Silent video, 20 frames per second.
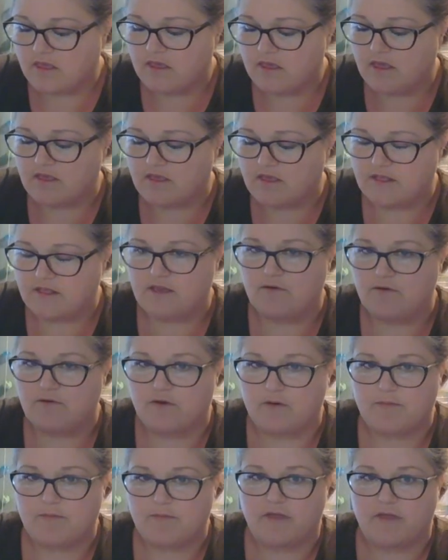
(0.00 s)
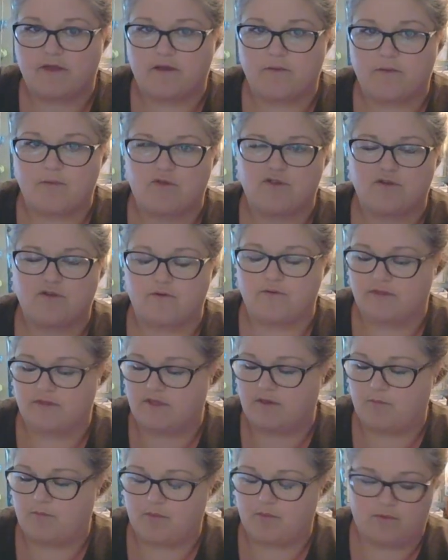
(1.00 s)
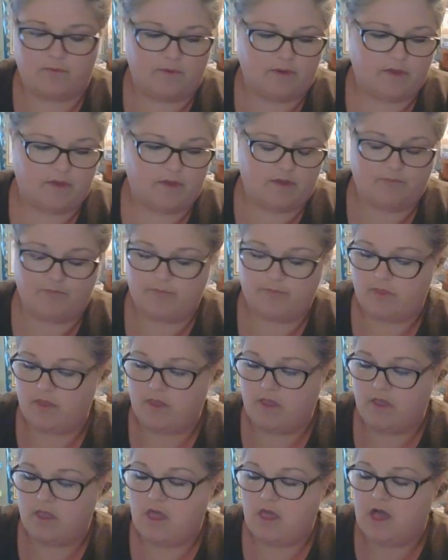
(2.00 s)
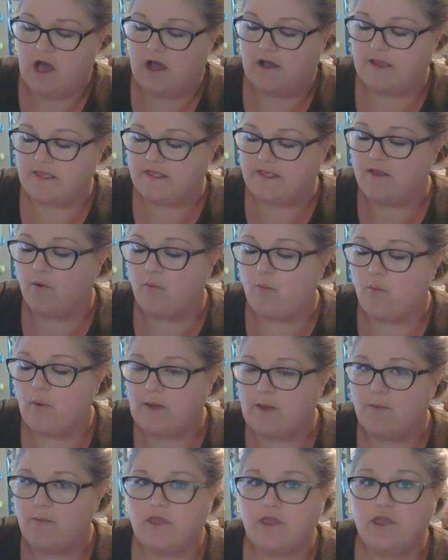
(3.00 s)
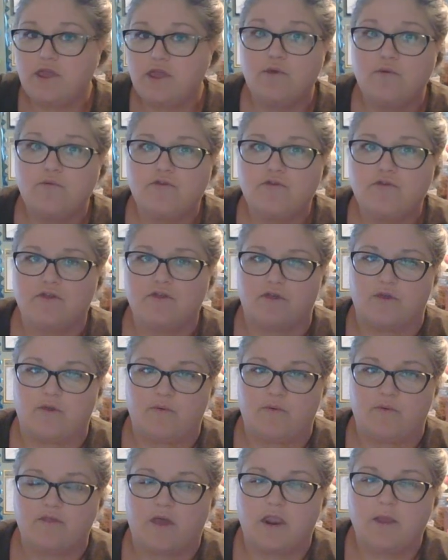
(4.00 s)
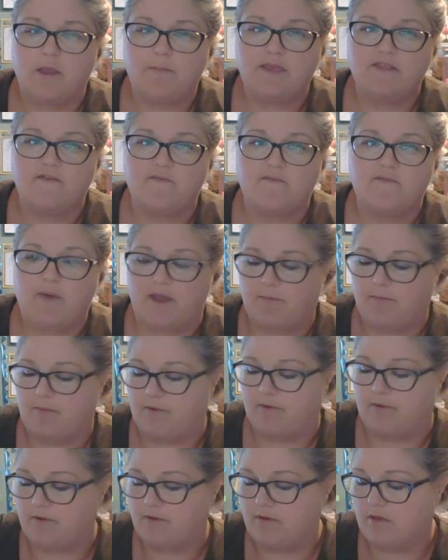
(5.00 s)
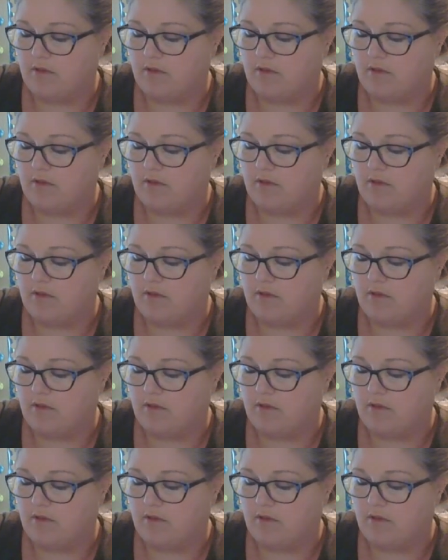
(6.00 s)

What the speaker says: syrup down there. I'm going to stir this up real quick. All right, so what I want you to do is on a piece of paper,